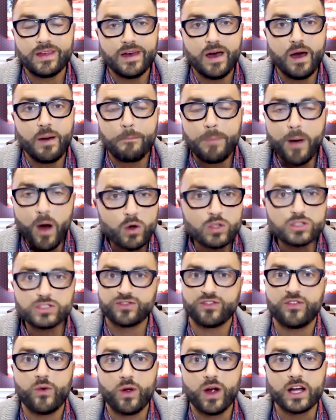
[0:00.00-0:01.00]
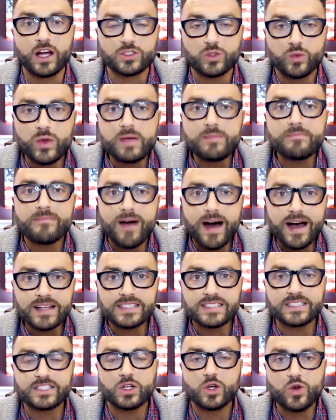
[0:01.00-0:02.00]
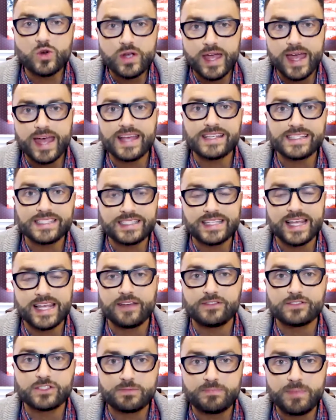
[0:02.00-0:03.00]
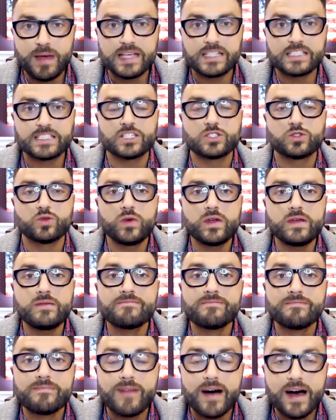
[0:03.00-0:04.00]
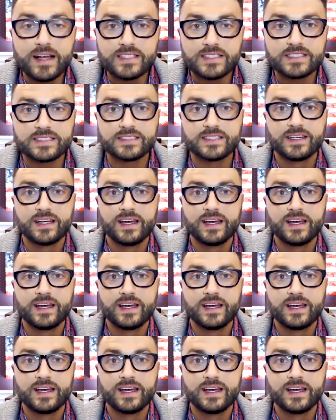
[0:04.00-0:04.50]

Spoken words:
abodes for us. We must create safe spaces. We must